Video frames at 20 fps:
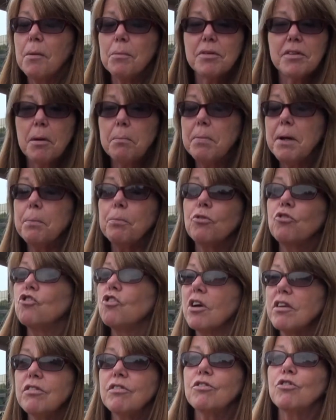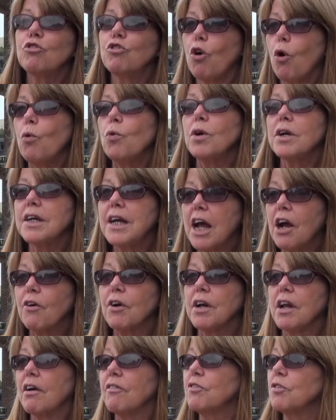Some people just don't care
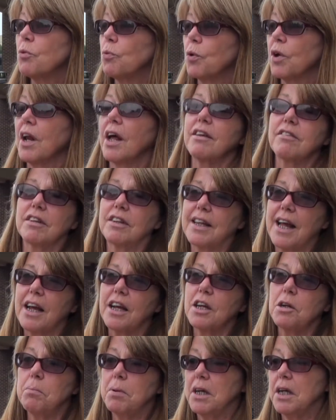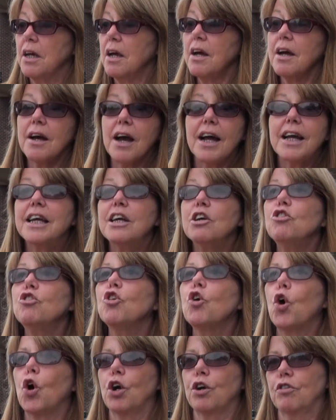enough to realize that that could be a
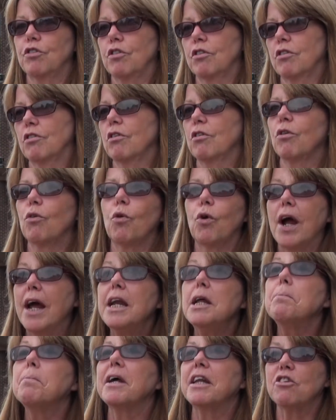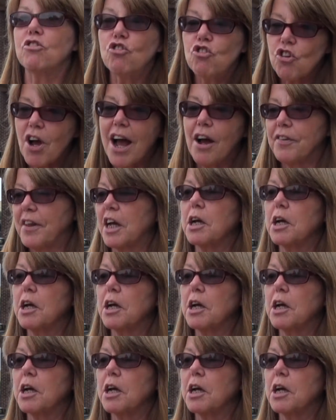kindergartner or anybody's child.